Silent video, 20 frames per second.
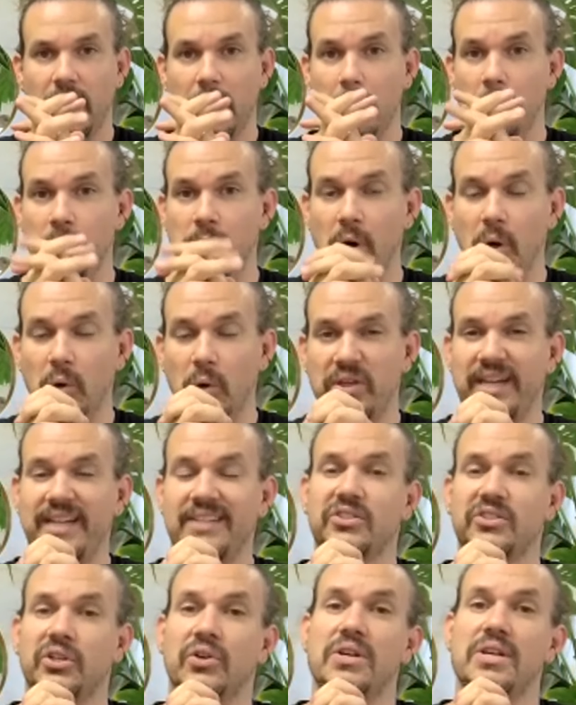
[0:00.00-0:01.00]
Both
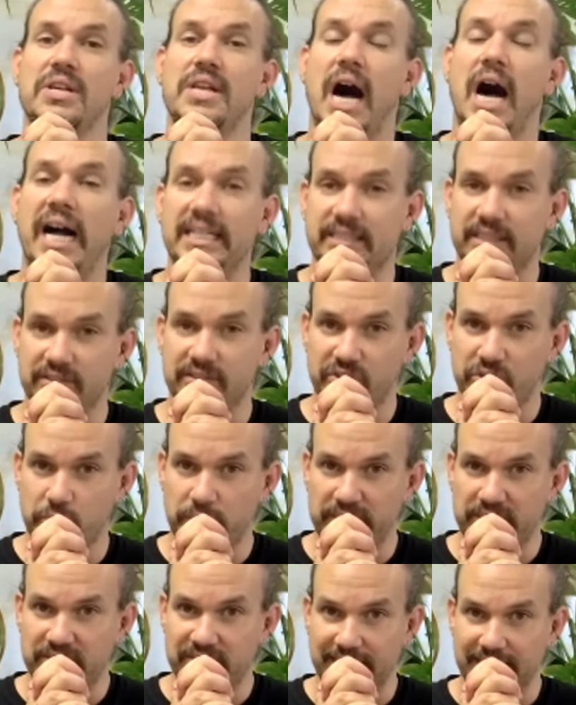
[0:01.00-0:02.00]
hands are not
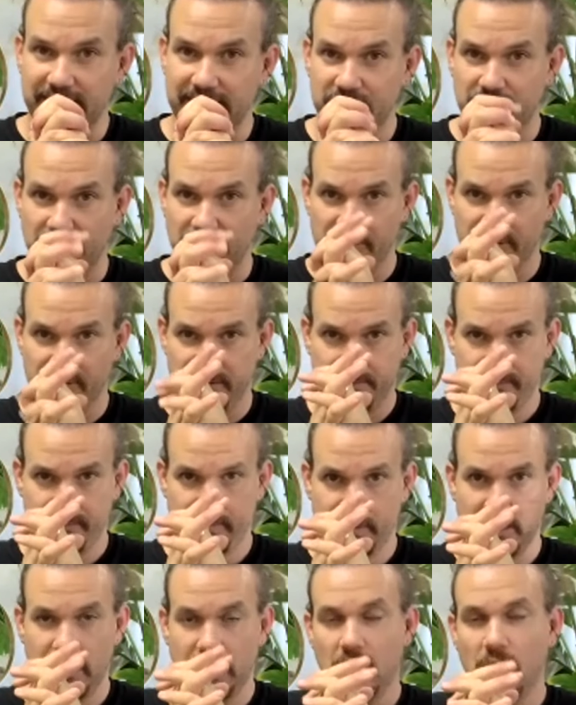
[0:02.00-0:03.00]
squeezing each other.
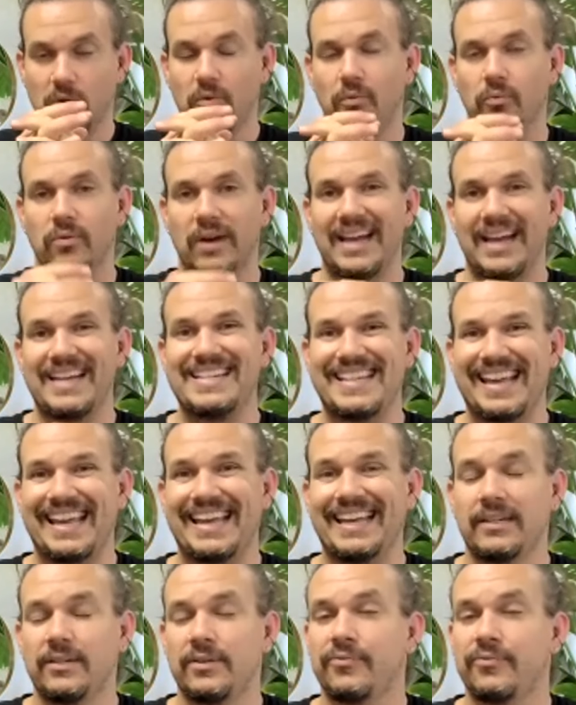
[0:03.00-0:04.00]
Right
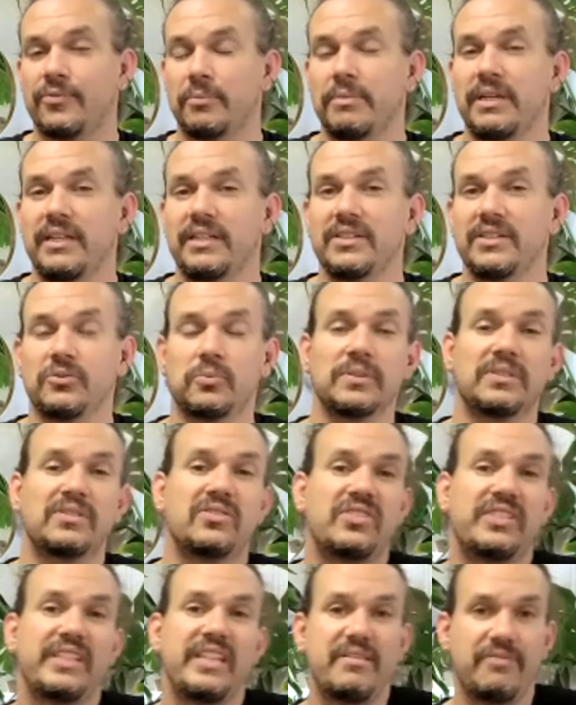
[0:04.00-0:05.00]
hand for me is
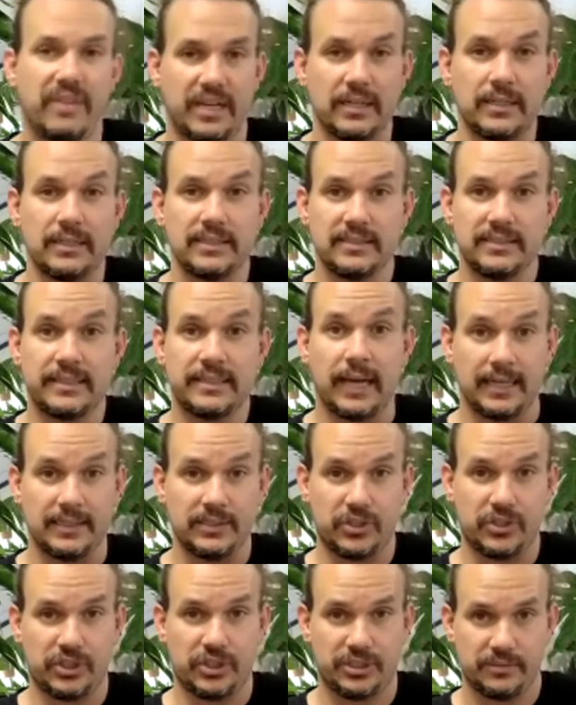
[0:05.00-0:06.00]
receiving
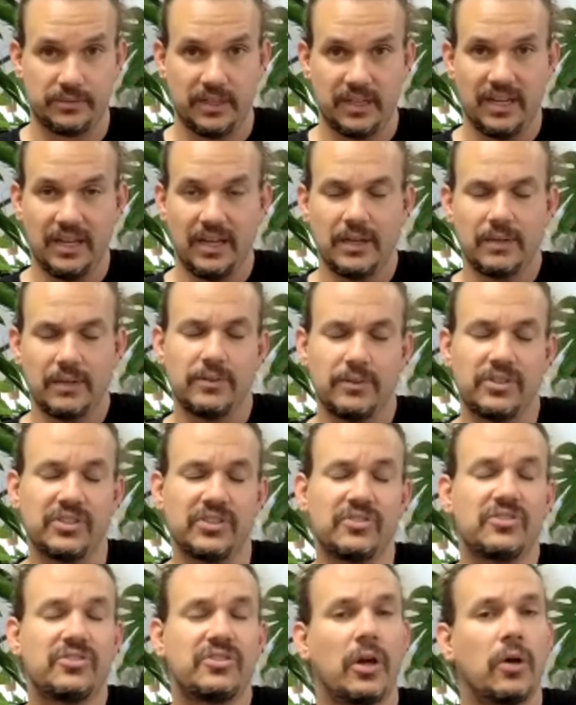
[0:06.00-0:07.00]
touch, which
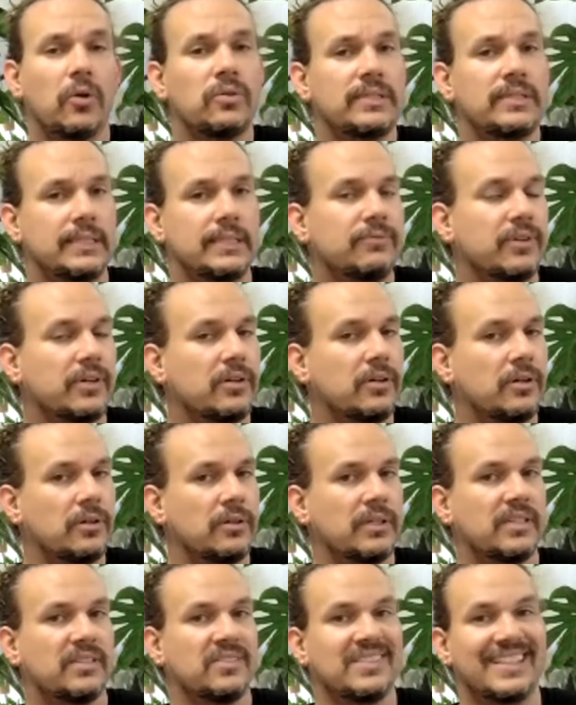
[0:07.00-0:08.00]
is so difficult
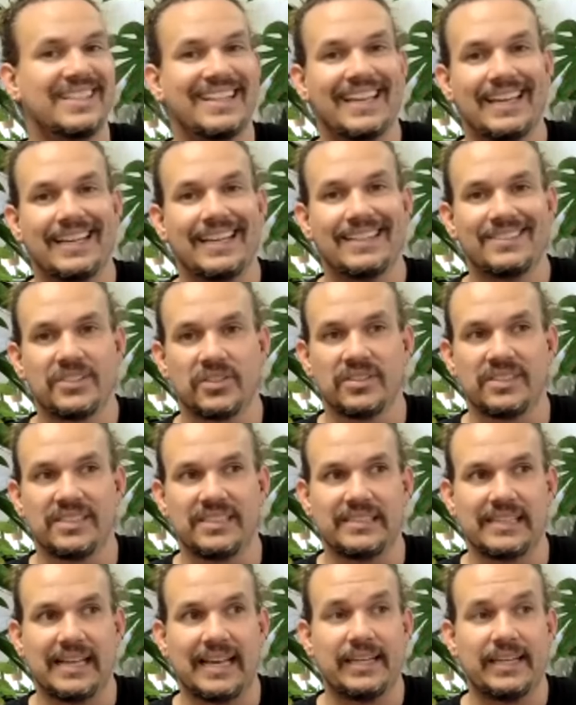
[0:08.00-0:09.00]
because the hands are
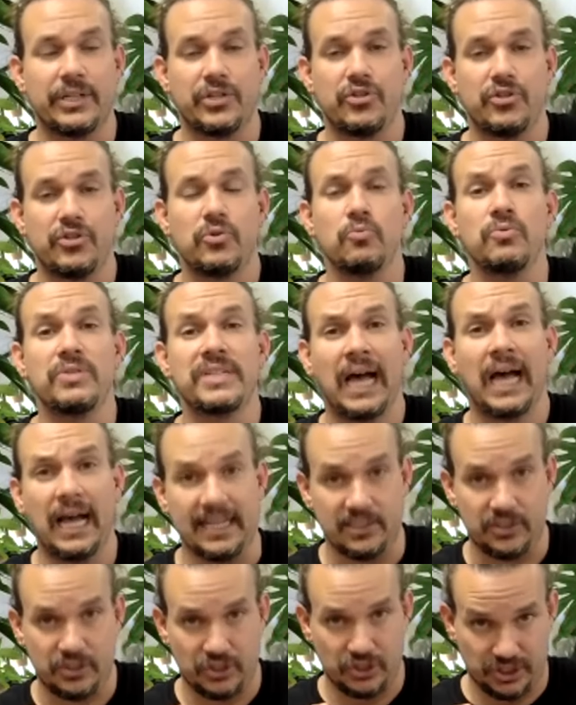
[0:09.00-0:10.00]
designed to
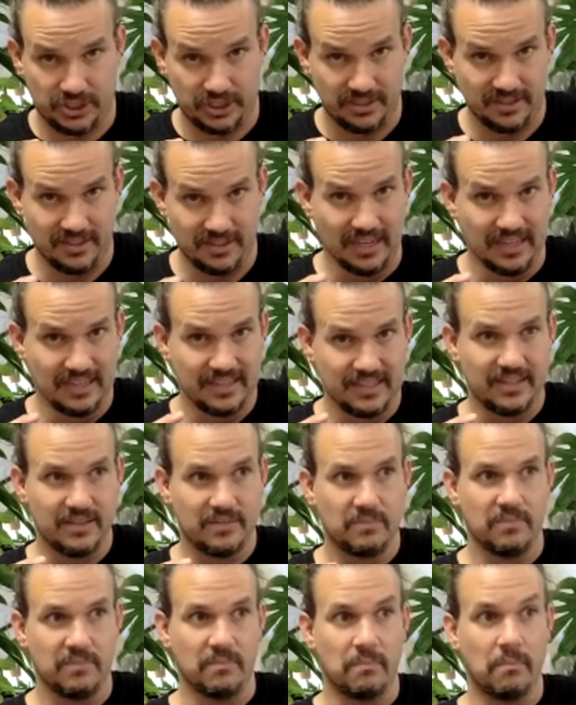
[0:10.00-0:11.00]
touch
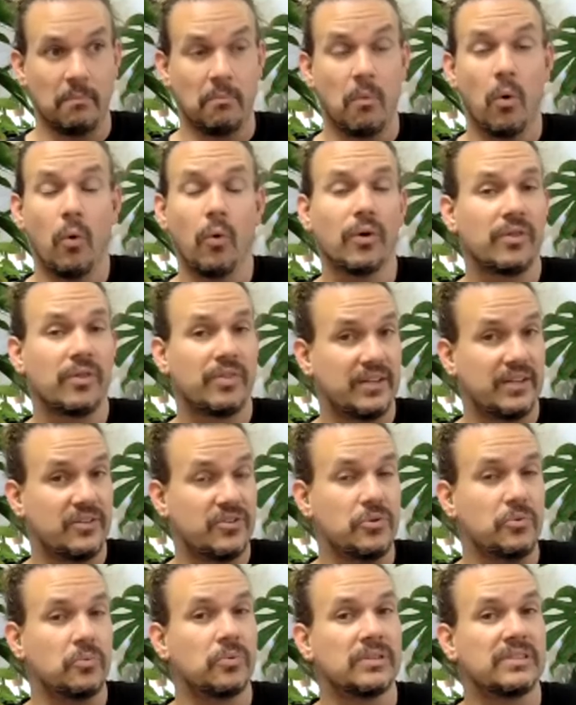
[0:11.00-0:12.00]
more than
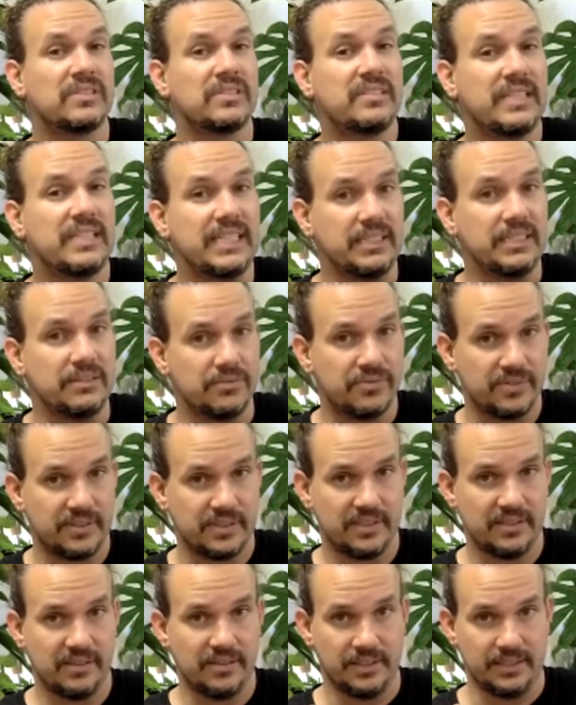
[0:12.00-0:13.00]
to receive
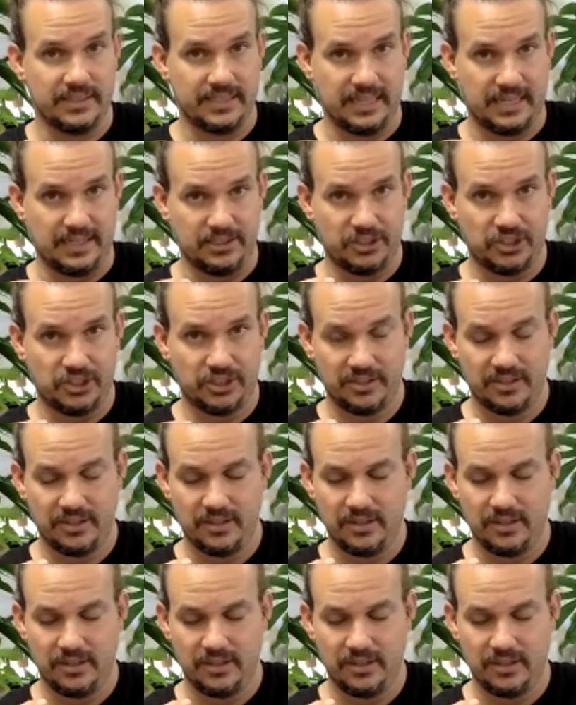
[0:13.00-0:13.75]
the touch.